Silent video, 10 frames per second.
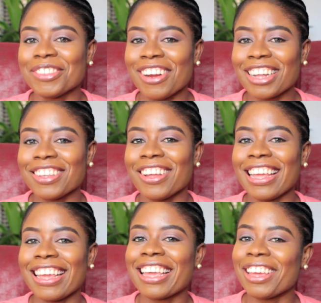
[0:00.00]
director
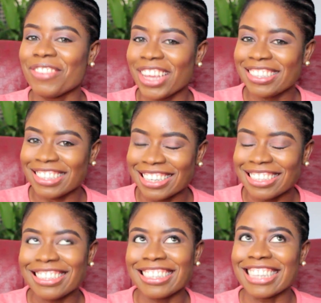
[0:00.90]
Akay
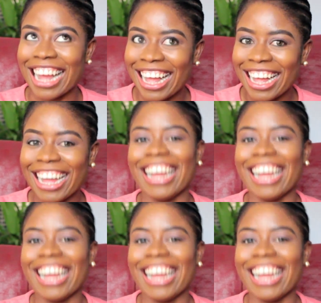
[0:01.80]
Mason. Yeah.